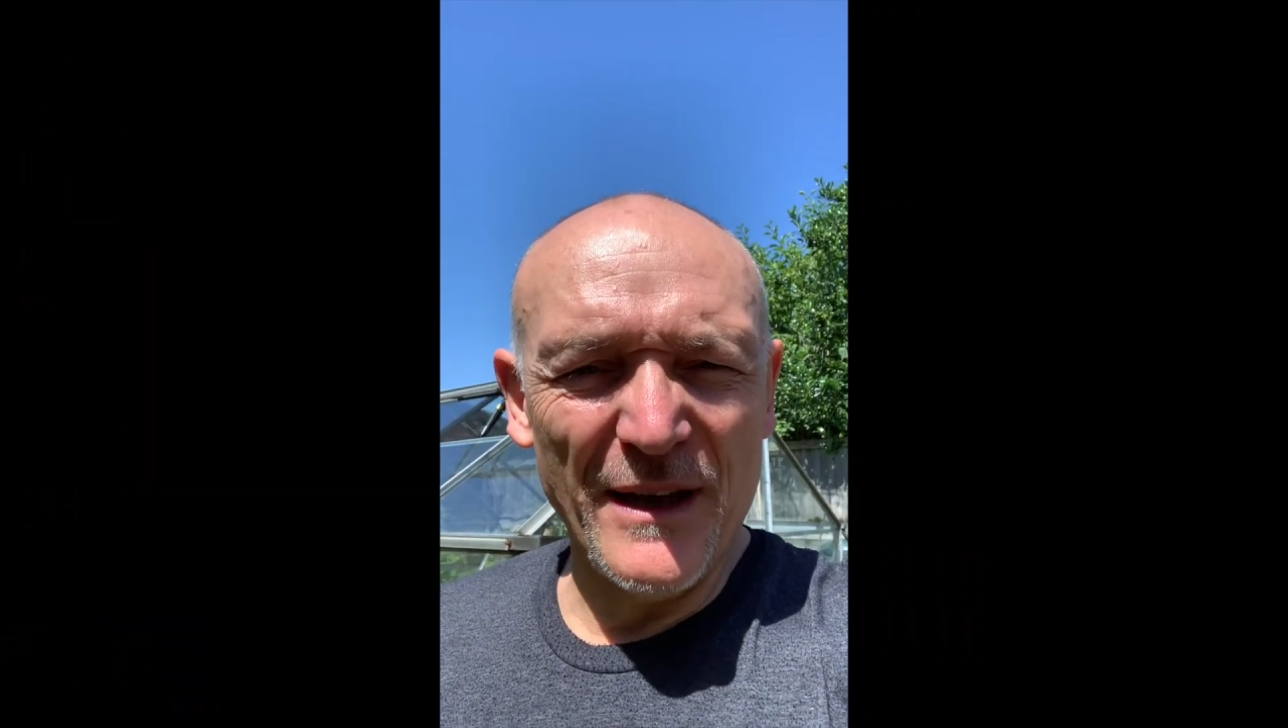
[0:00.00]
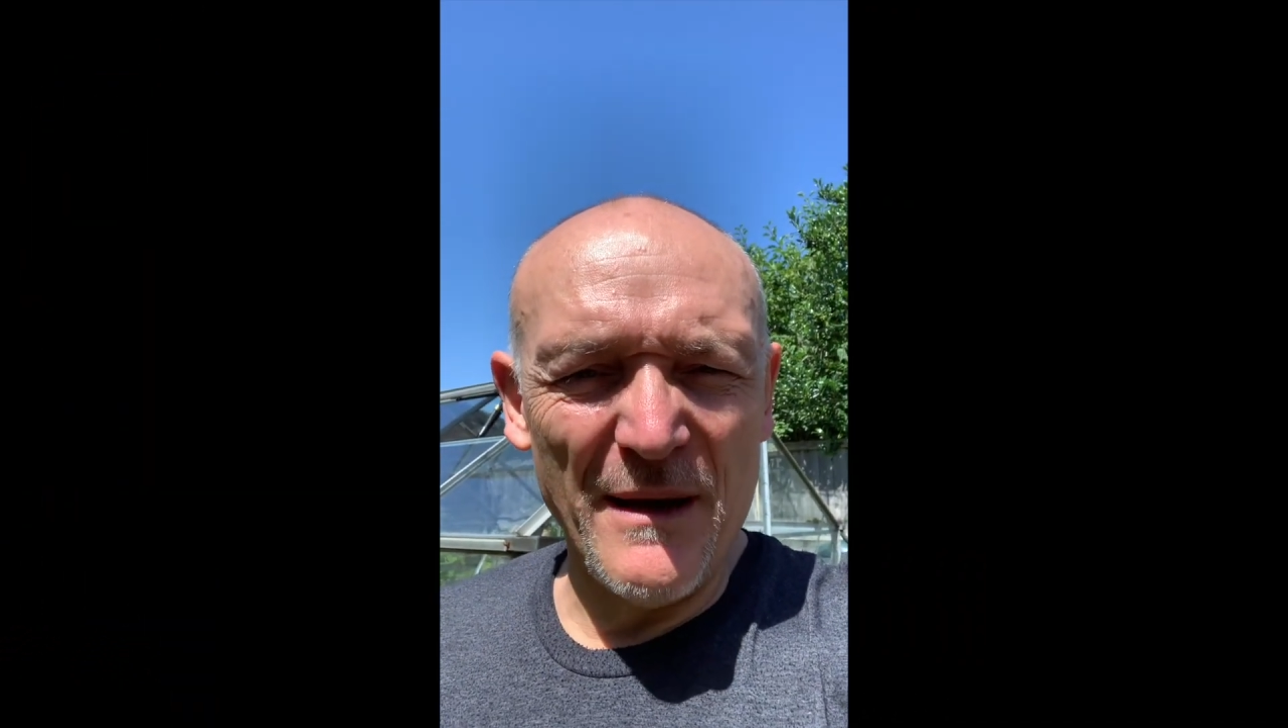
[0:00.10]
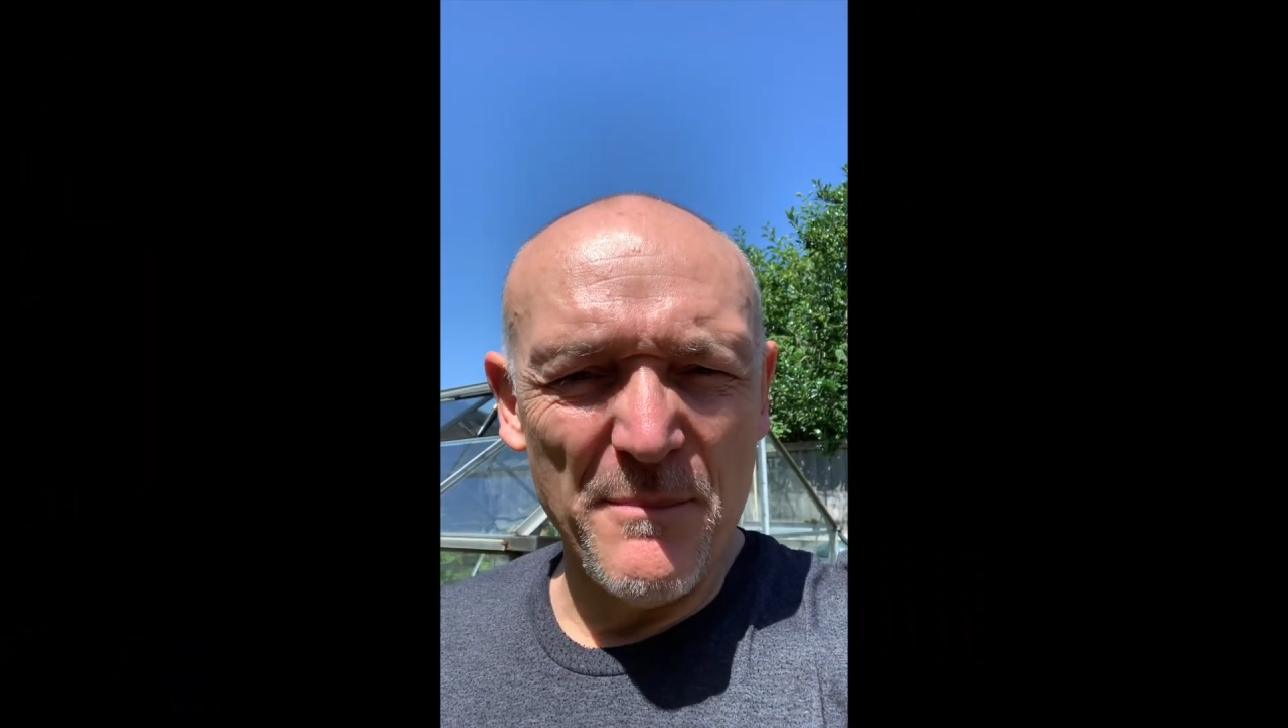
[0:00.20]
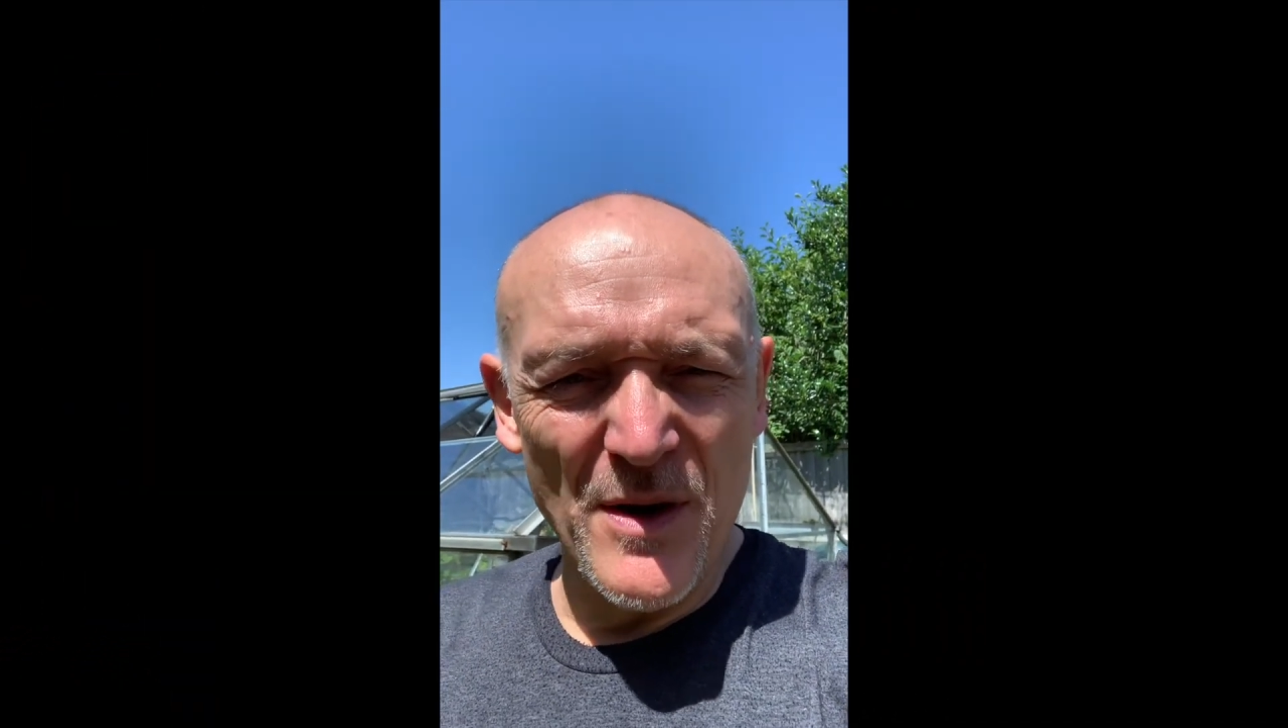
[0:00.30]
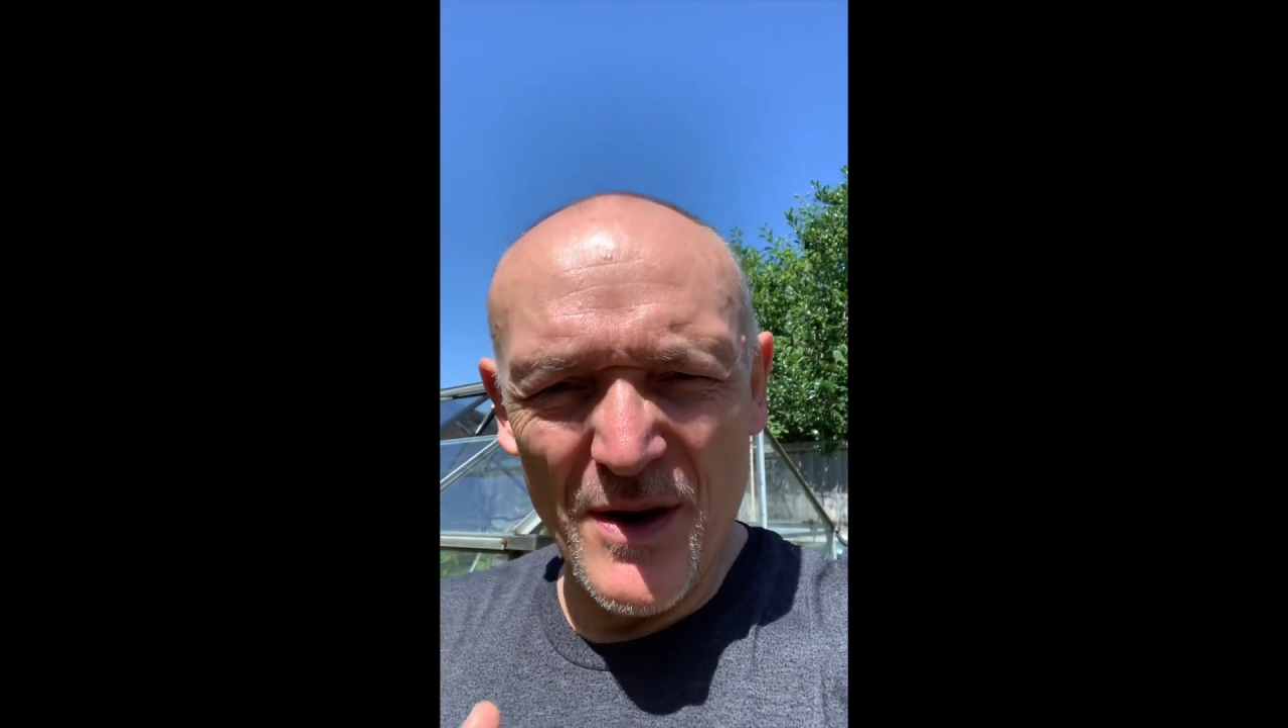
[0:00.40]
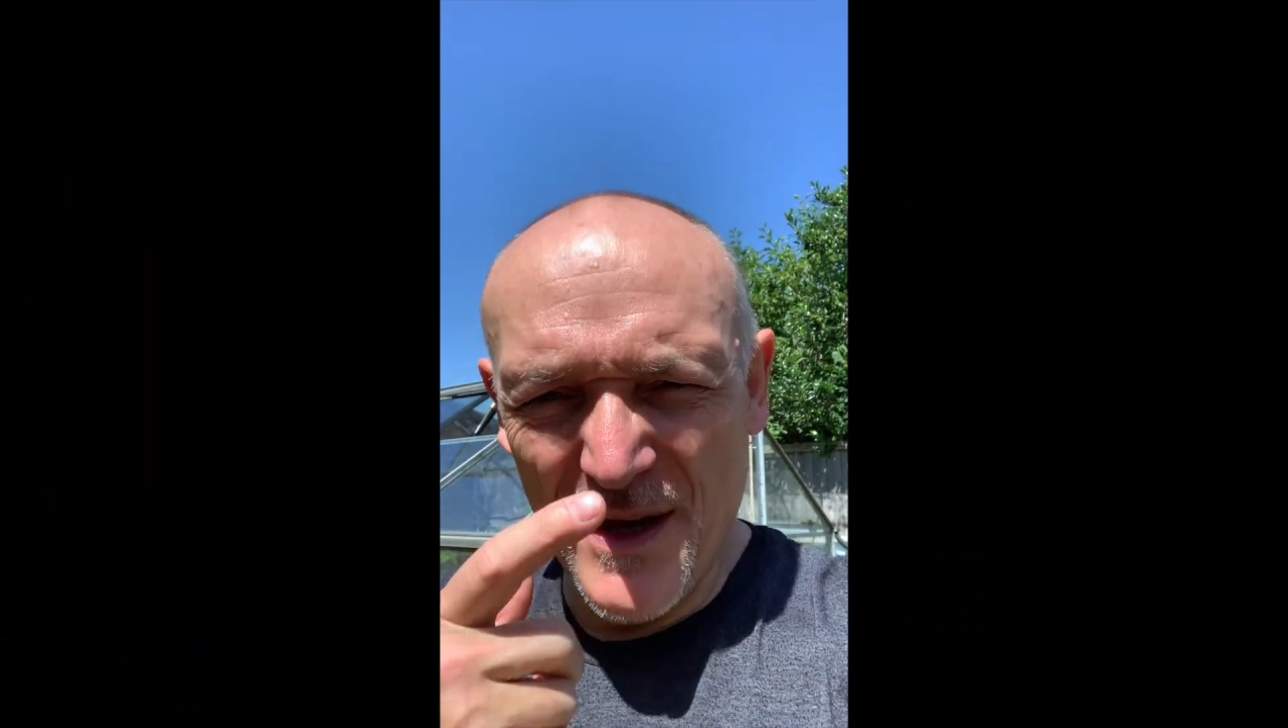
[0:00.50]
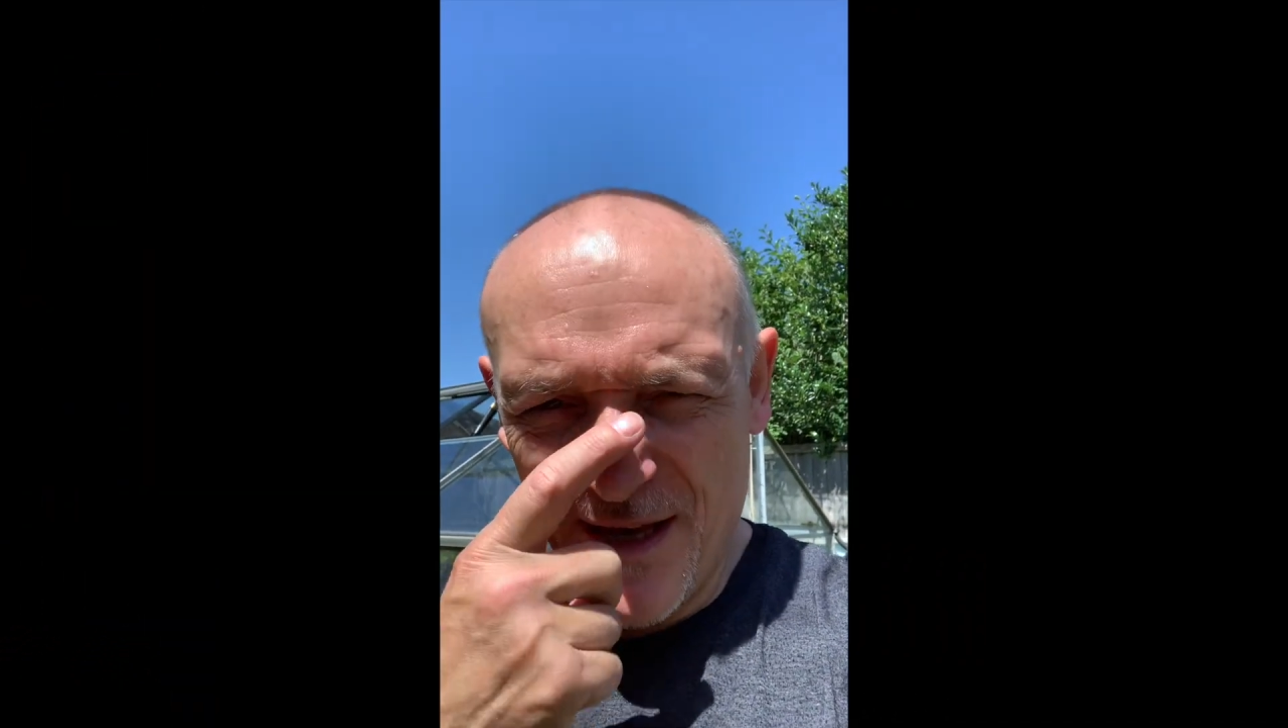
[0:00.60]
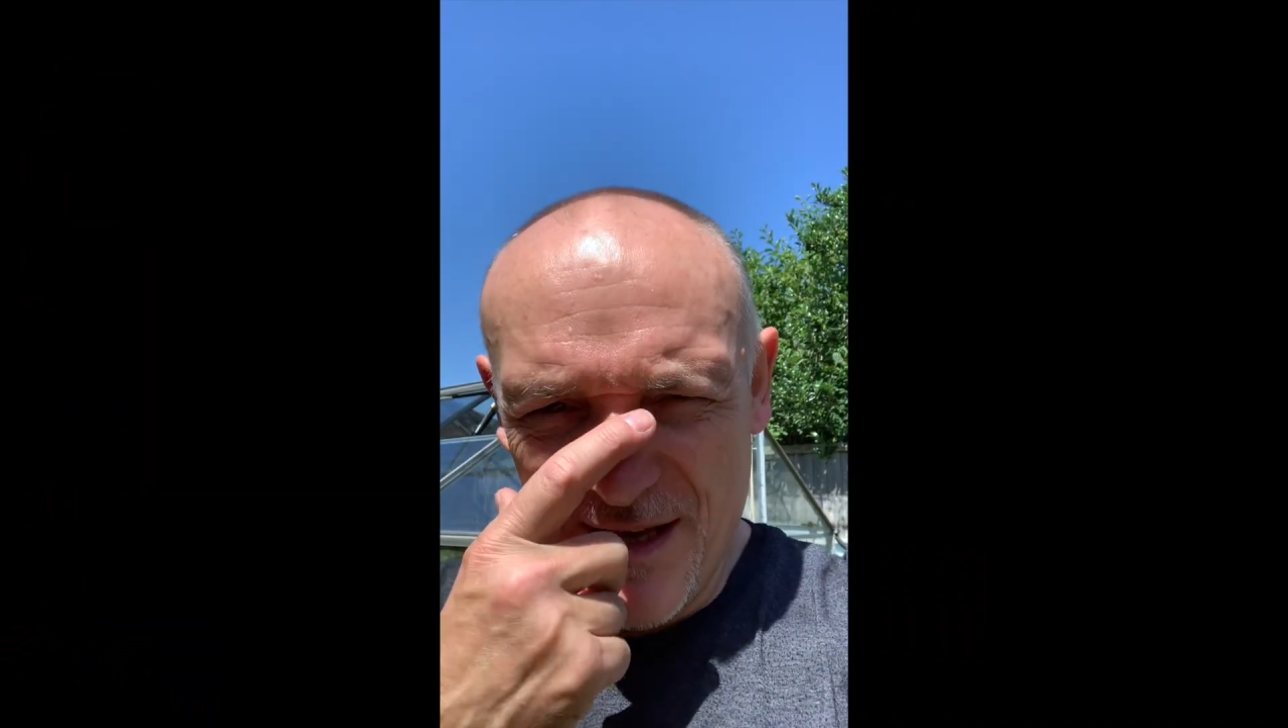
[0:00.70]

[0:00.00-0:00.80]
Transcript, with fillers: at my